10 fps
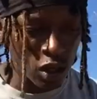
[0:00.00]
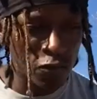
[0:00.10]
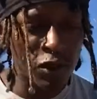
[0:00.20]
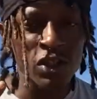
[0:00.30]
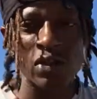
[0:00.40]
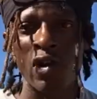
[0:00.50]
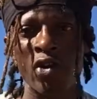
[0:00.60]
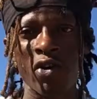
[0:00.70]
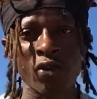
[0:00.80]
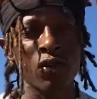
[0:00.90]
of this
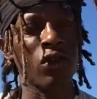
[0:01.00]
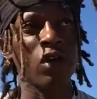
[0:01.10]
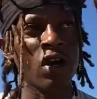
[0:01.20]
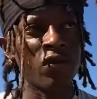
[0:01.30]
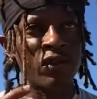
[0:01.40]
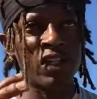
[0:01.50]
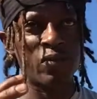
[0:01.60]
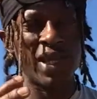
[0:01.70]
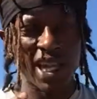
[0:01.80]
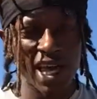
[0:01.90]
earth, of this
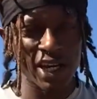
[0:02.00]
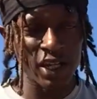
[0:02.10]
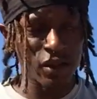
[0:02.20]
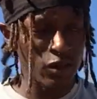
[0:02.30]
planet,